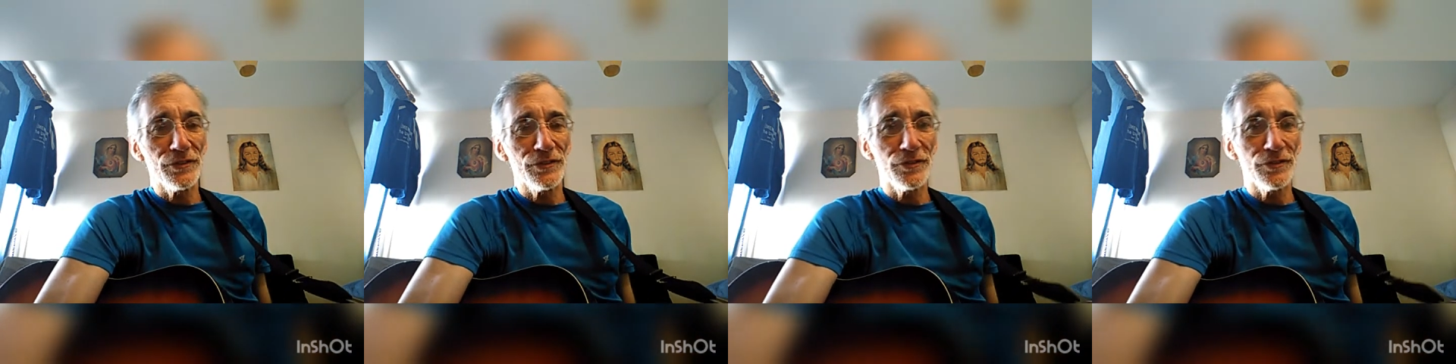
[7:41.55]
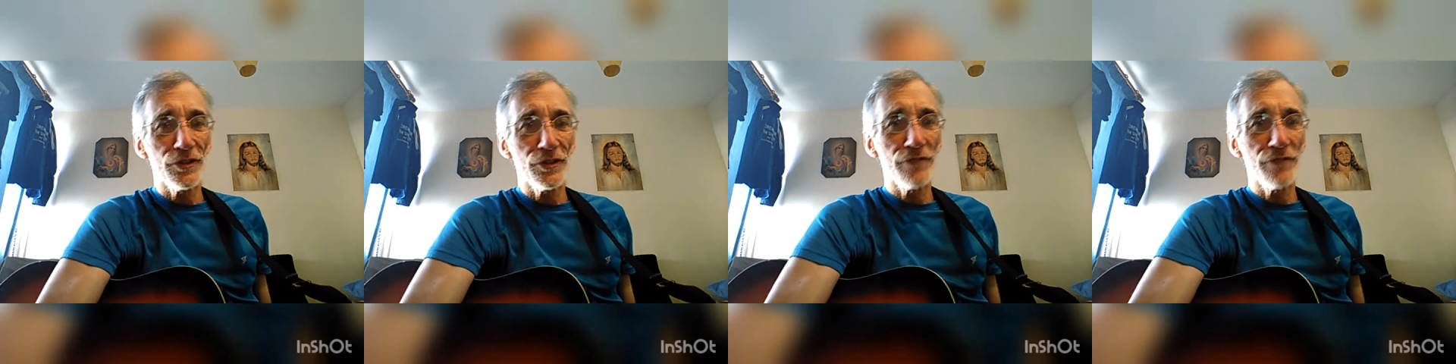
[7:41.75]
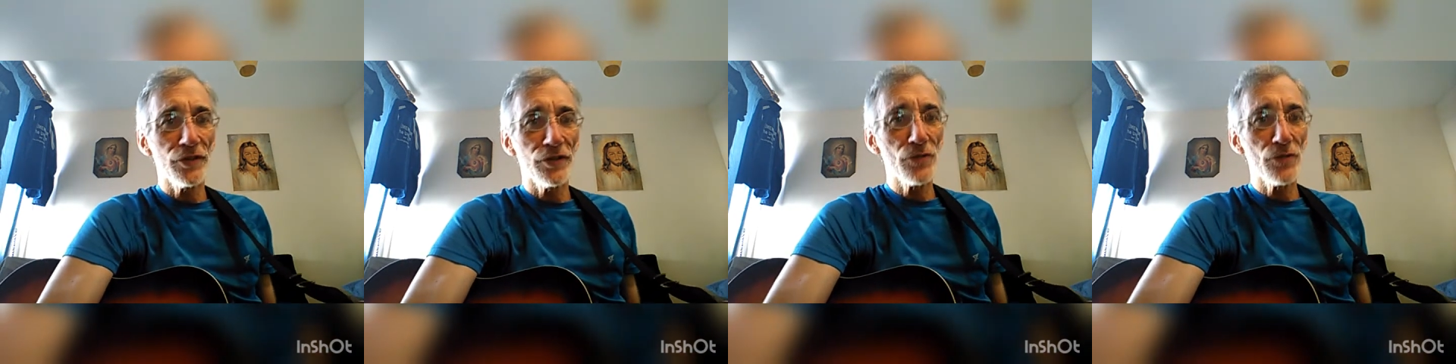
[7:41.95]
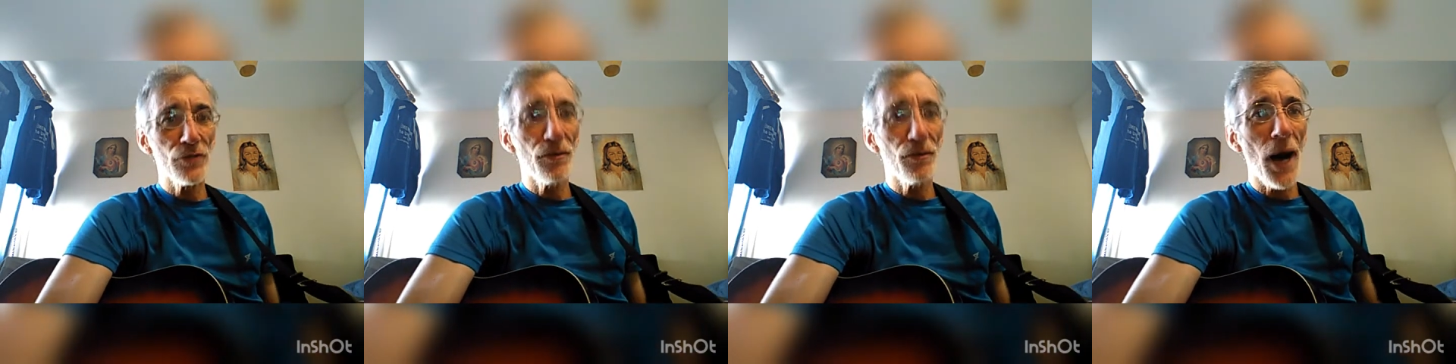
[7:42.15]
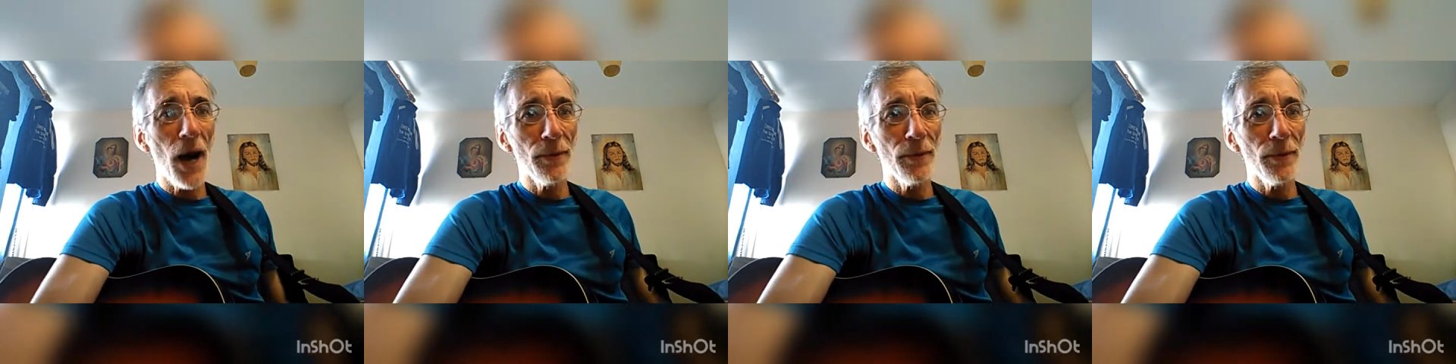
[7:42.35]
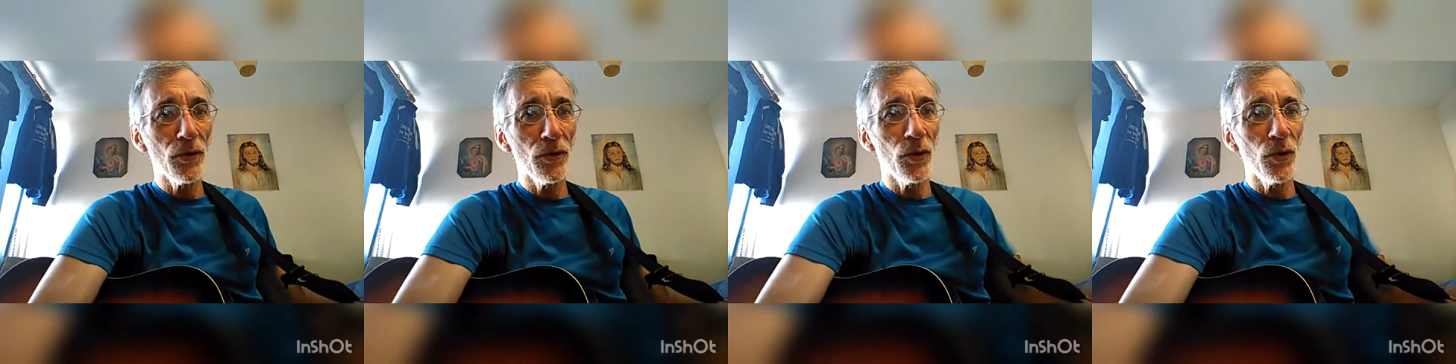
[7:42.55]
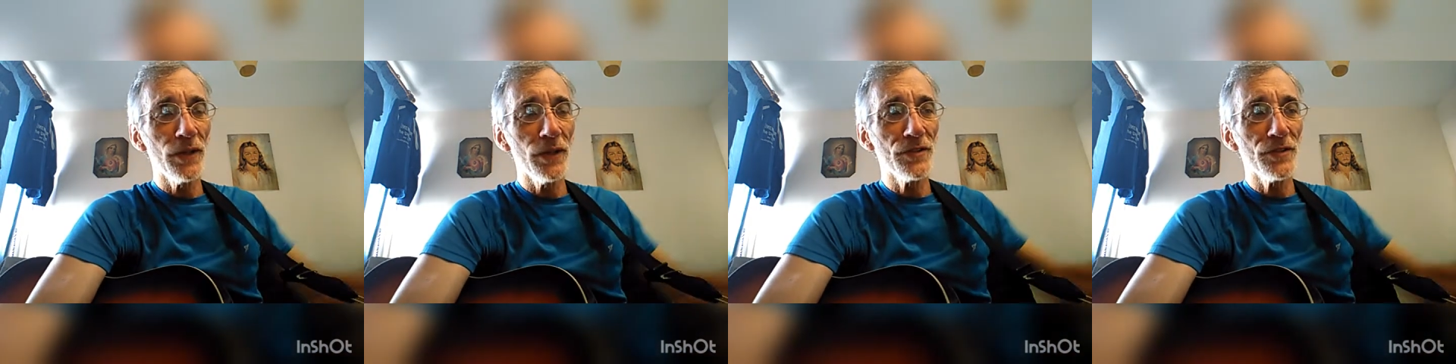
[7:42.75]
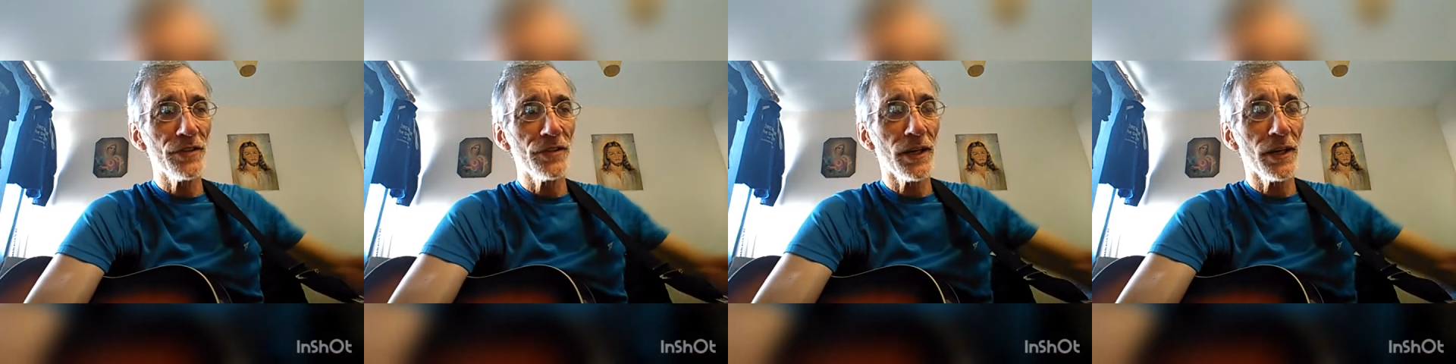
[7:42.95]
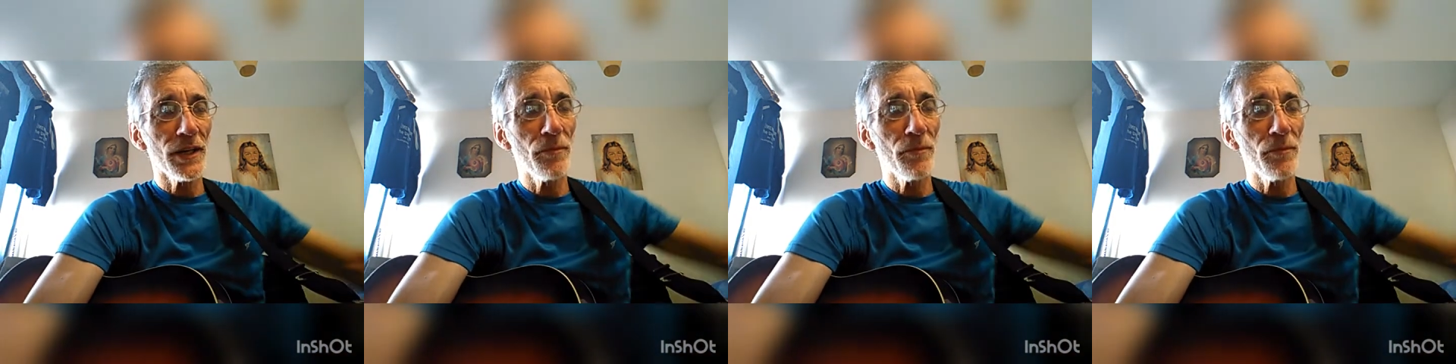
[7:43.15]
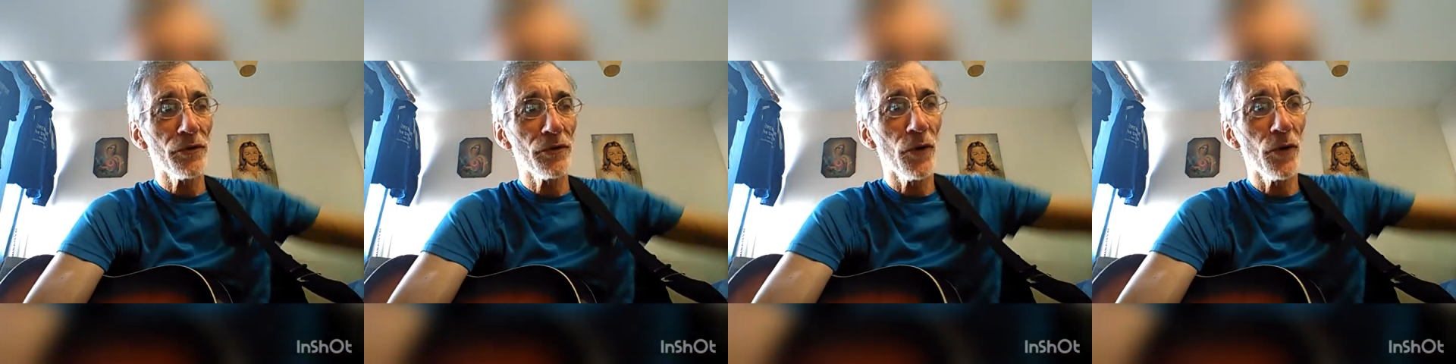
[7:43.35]
for the first Bible quiz that
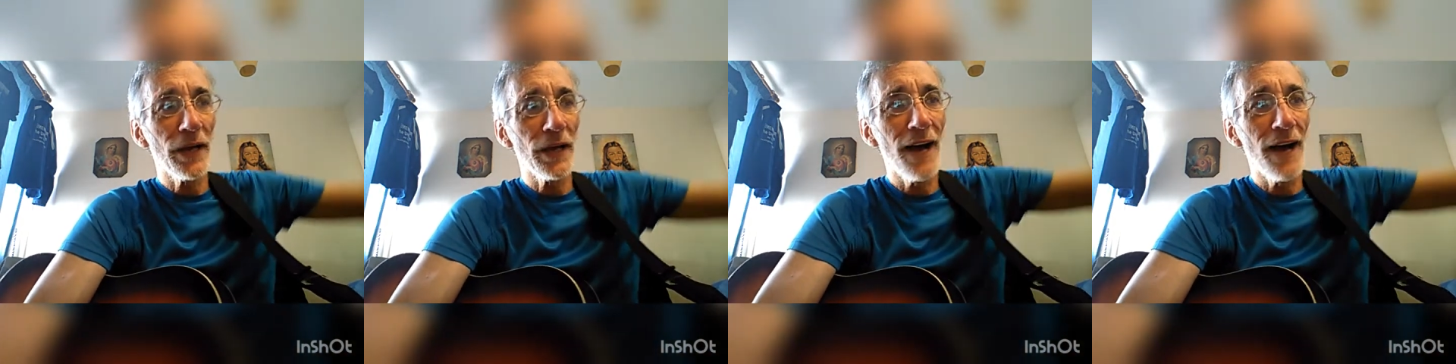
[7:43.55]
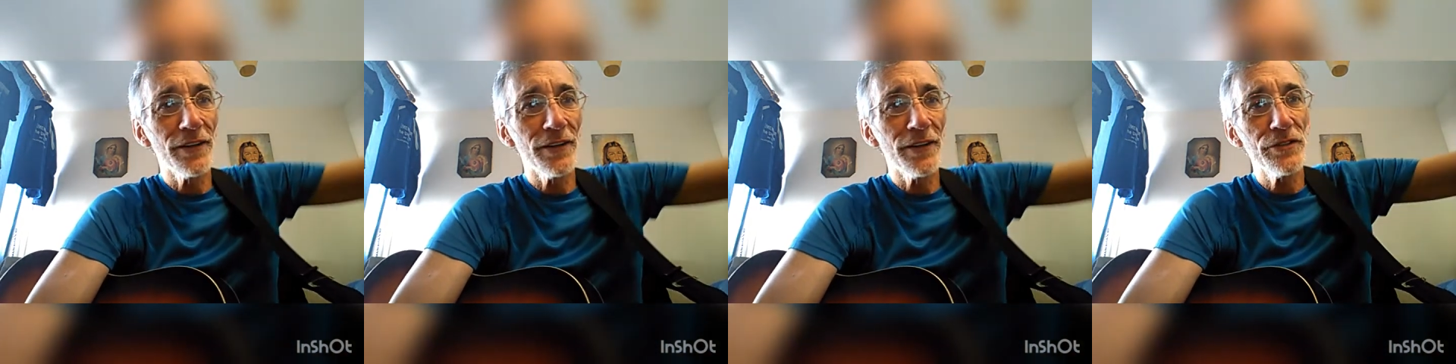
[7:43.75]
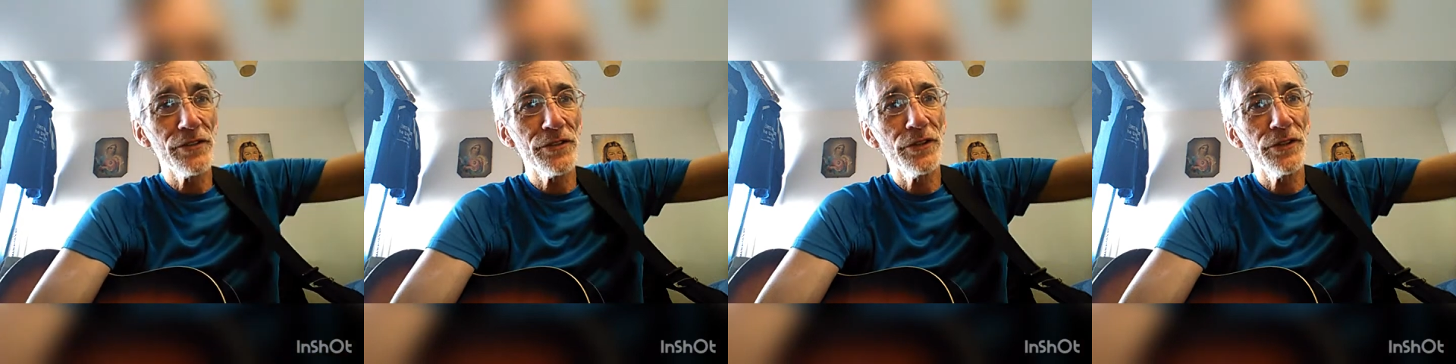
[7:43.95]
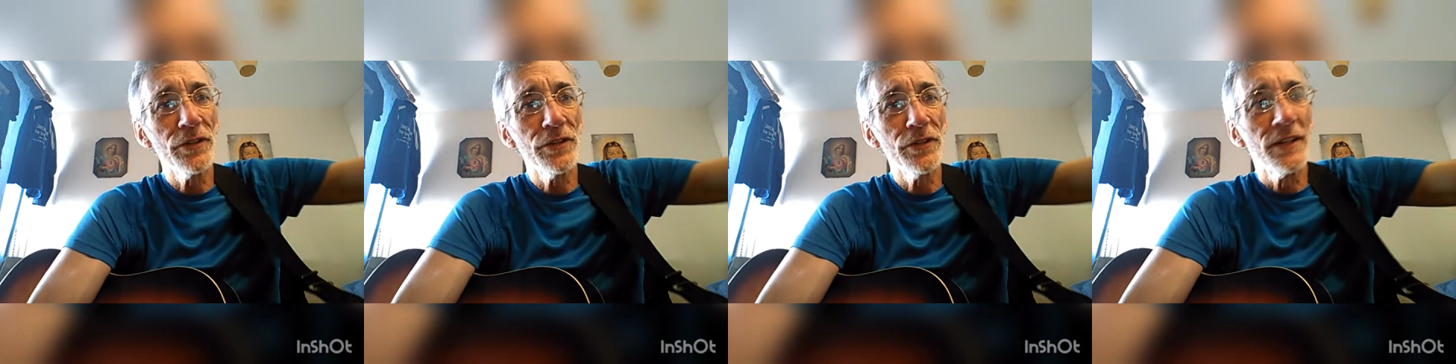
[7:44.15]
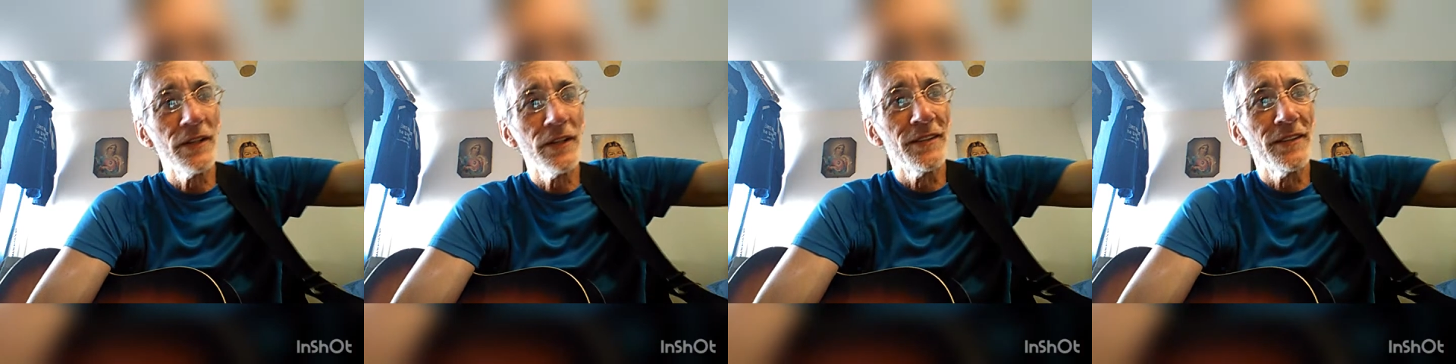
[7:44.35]
I'm throwing out at you.